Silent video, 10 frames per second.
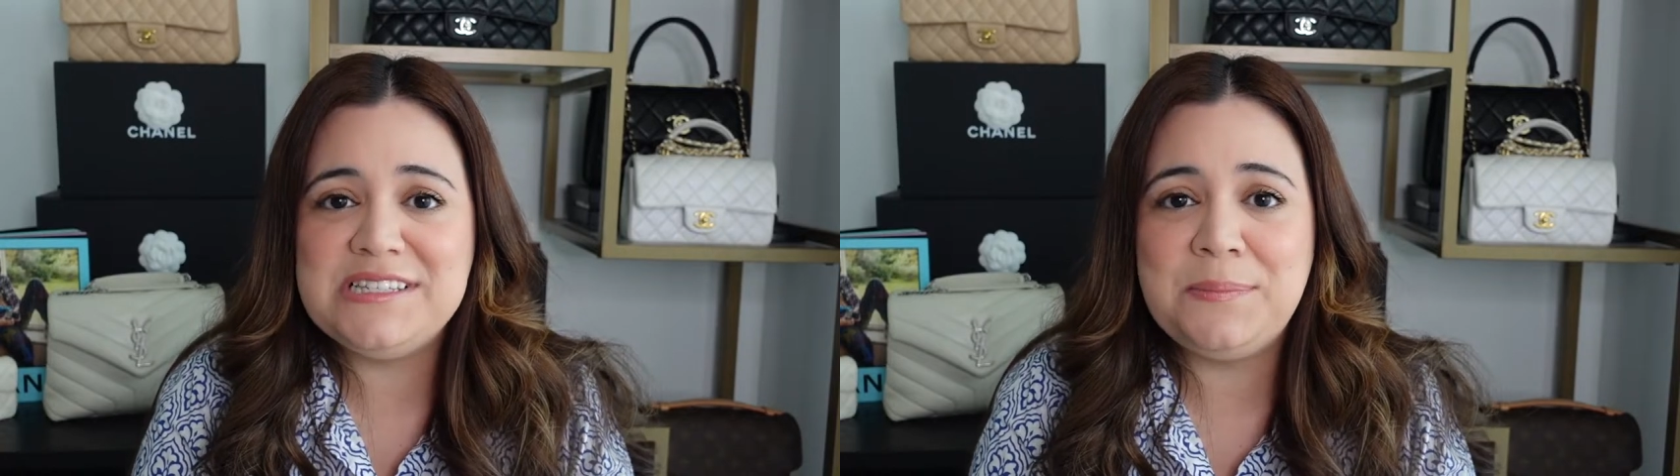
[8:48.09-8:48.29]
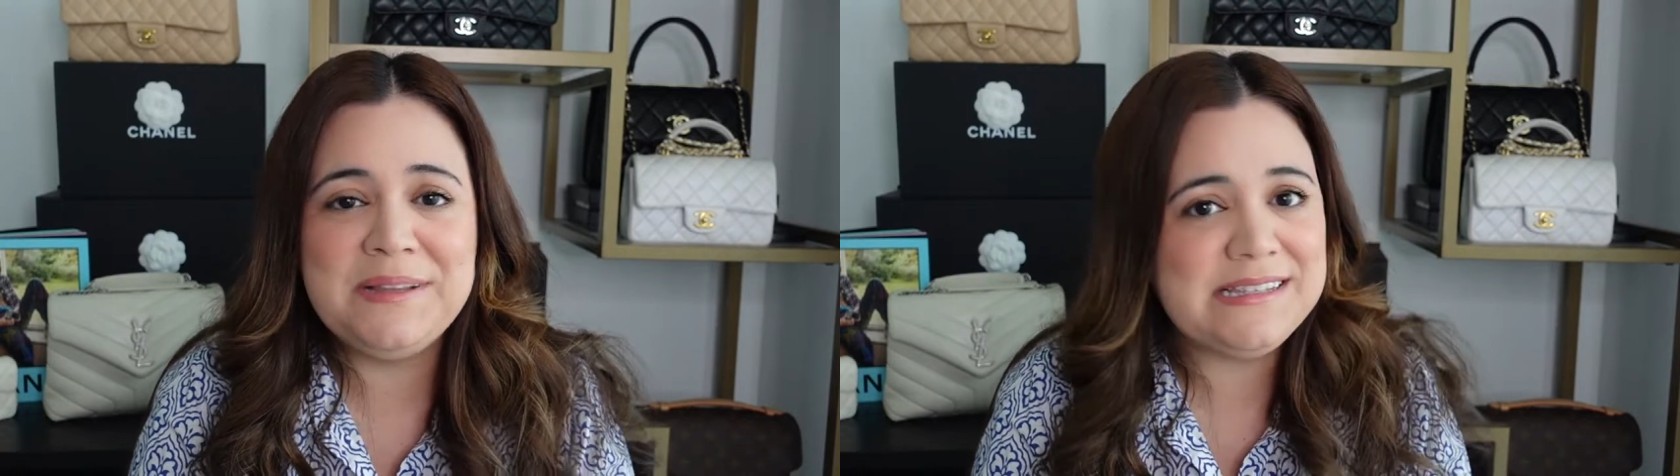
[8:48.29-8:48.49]

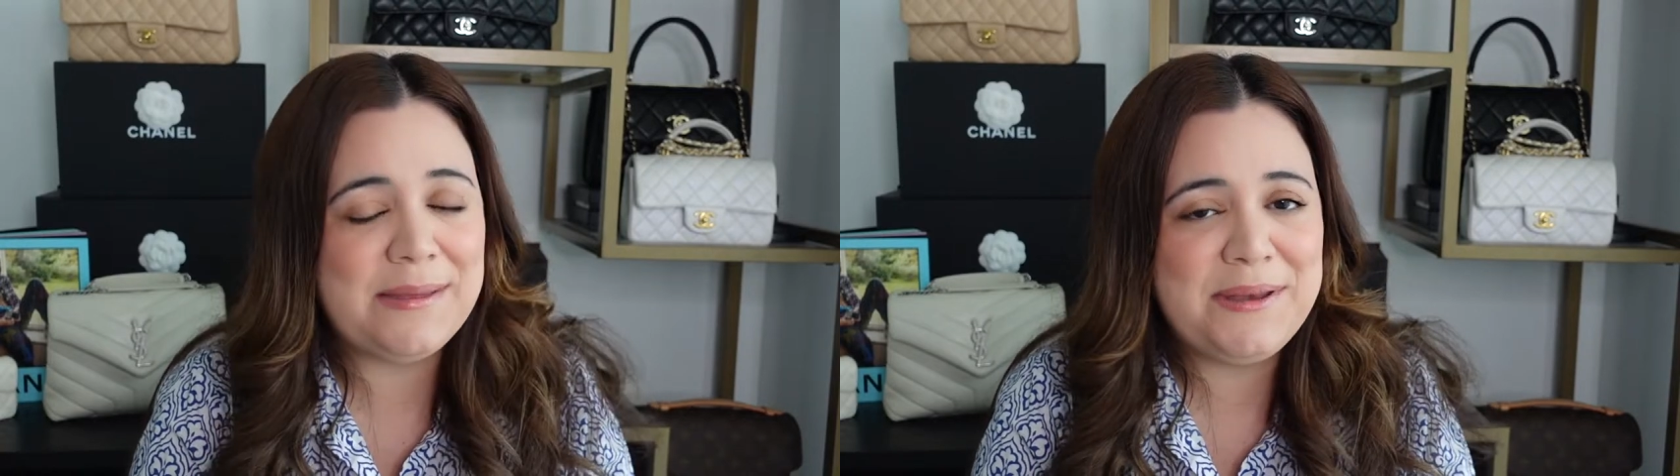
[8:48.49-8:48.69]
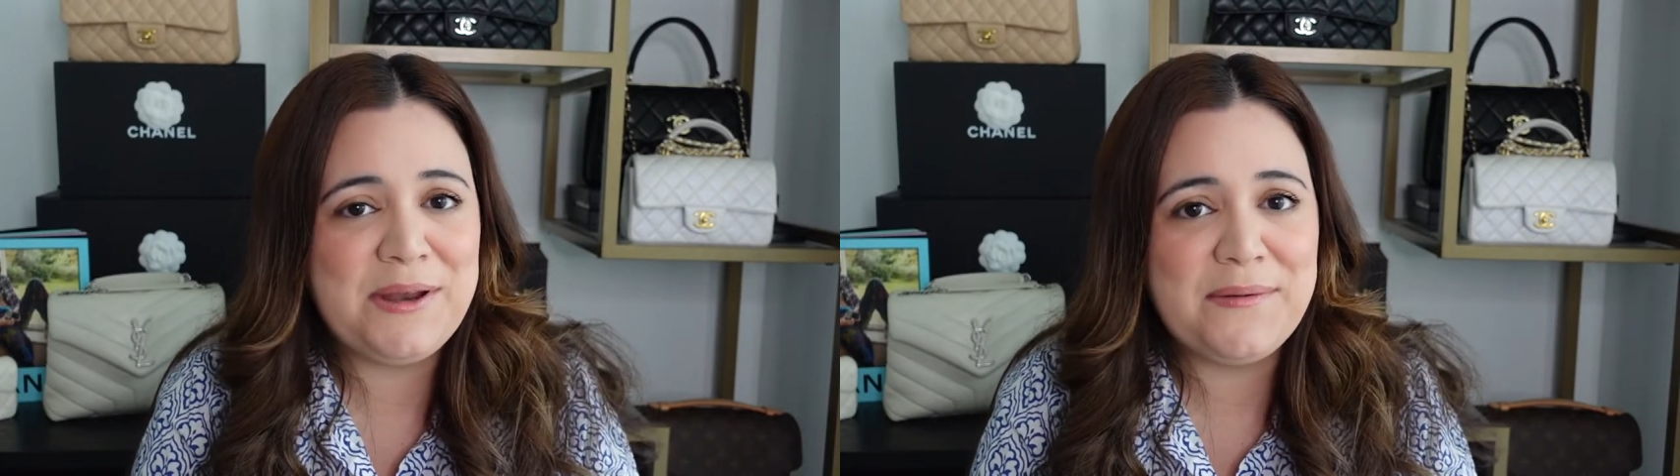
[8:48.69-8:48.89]
please let
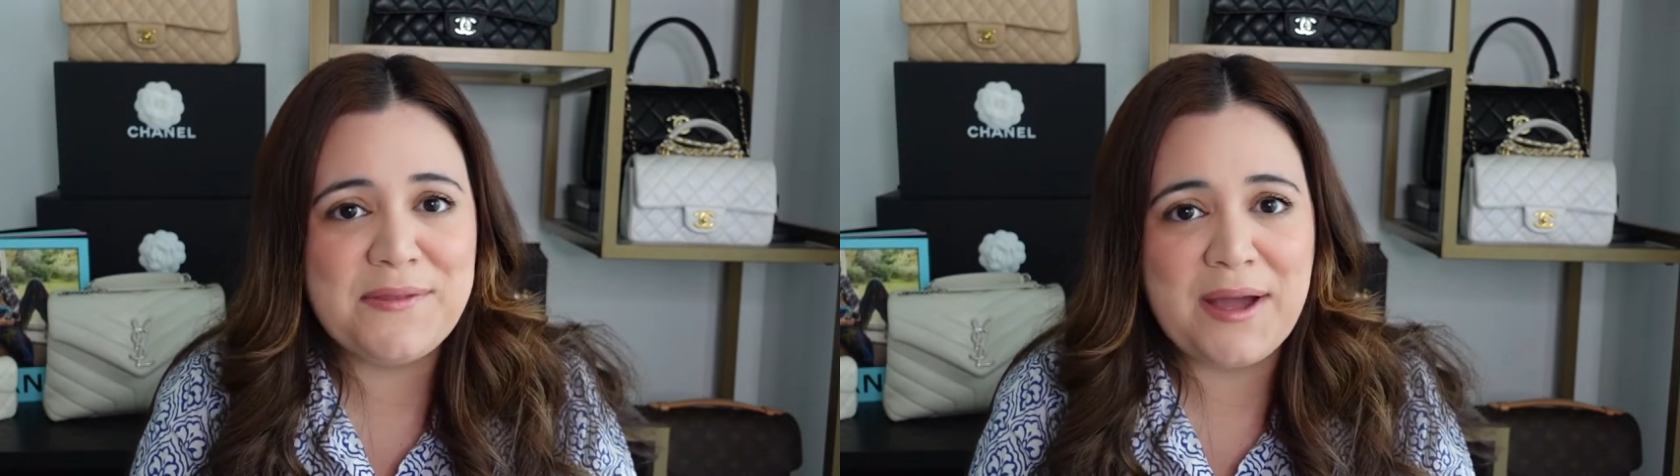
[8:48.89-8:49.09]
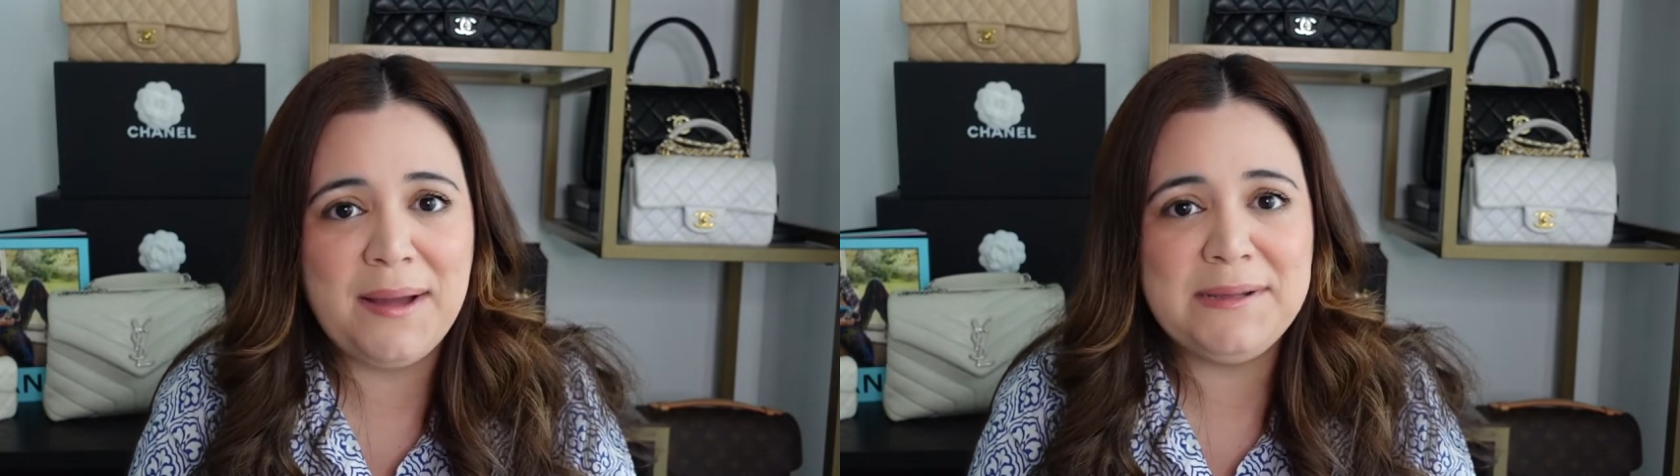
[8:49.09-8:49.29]
me know in the
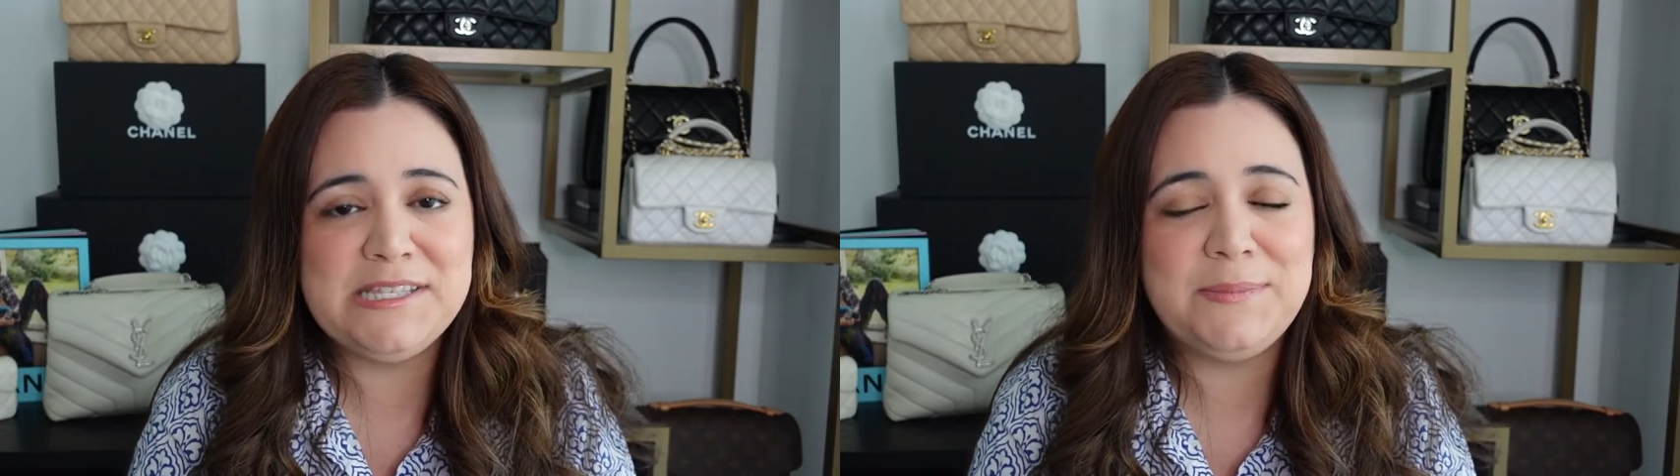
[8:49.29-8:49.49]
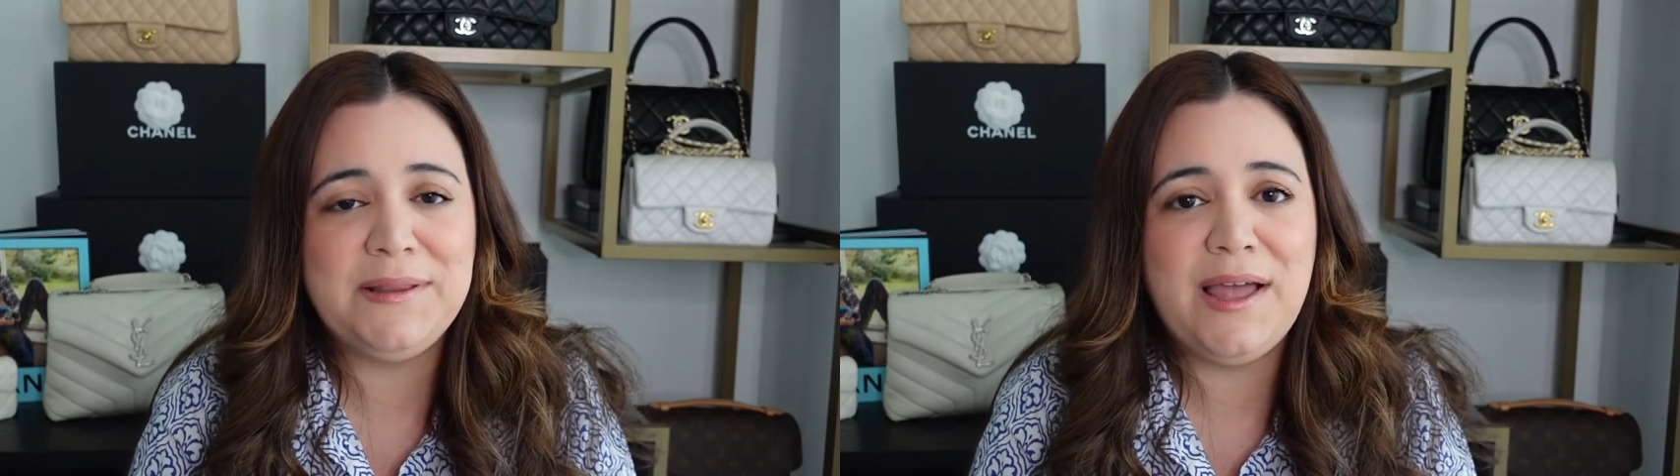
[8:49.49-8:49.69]

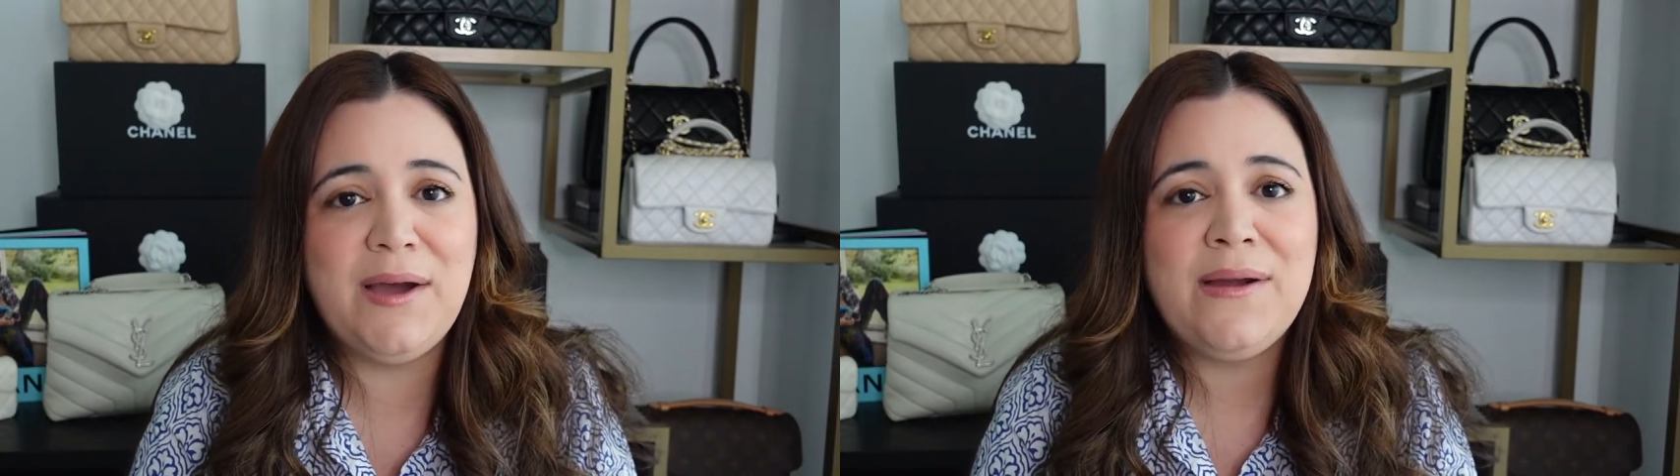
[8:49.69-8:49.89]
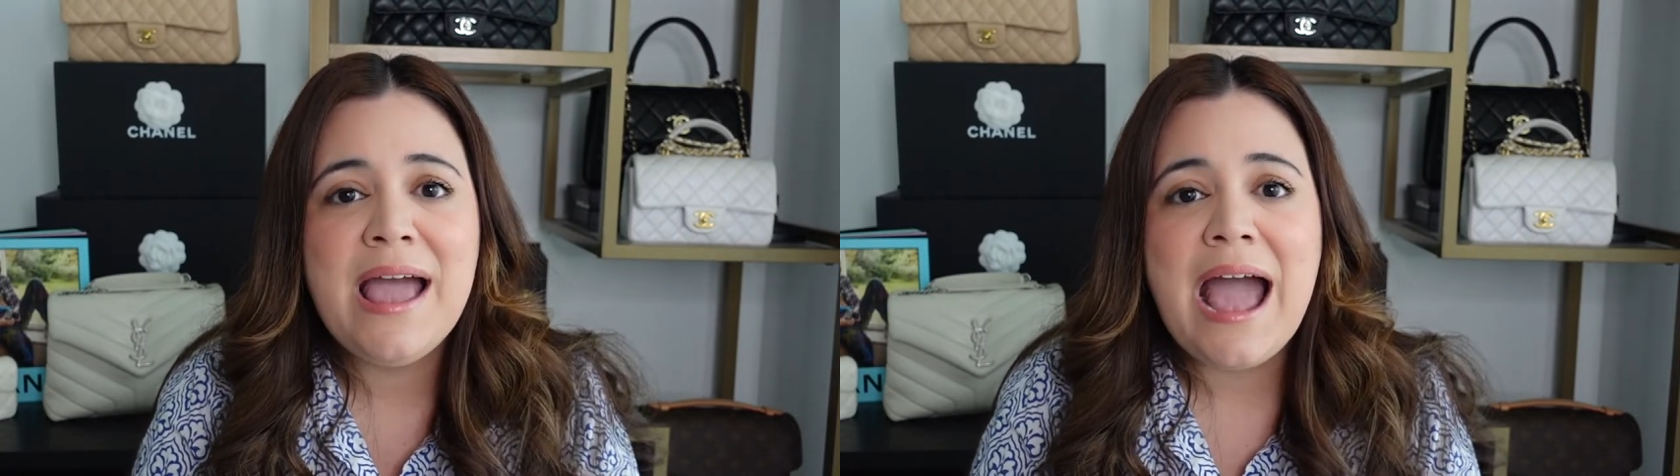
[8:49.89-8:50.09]
comments below.